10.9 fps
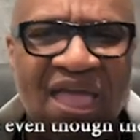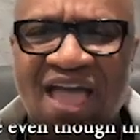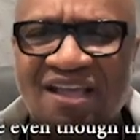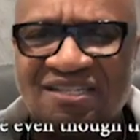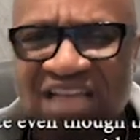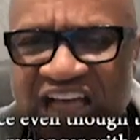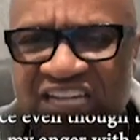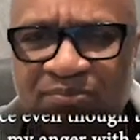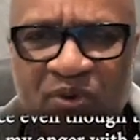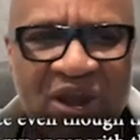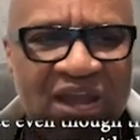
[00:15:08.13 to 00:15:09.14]

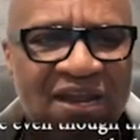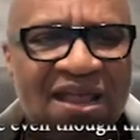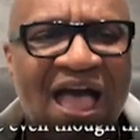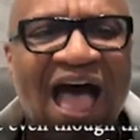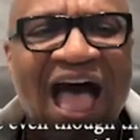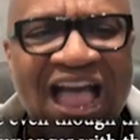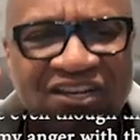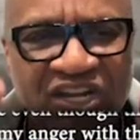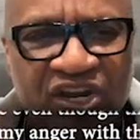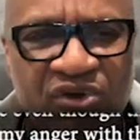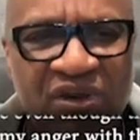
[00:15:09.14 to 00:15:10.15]
Exasperated, I
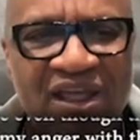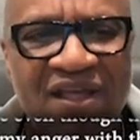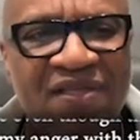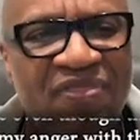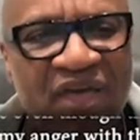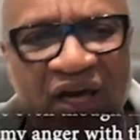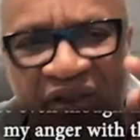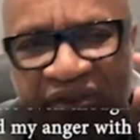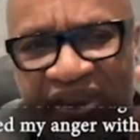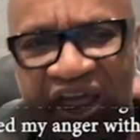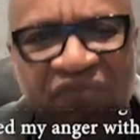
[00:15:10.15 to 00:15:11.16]
decree they'll
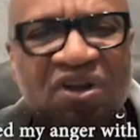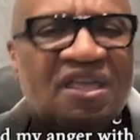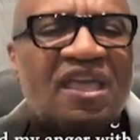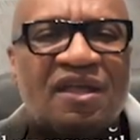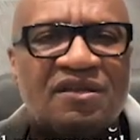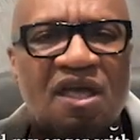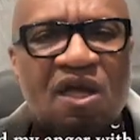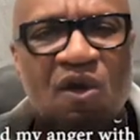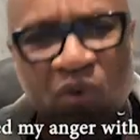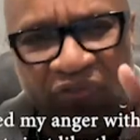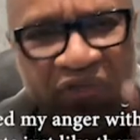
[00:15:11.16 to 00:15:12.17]
never get
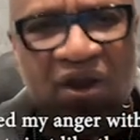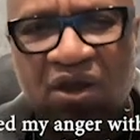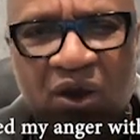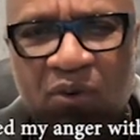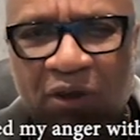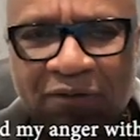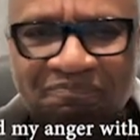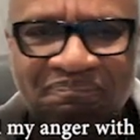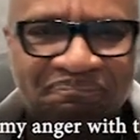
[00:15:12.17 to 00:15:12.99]
where they're going.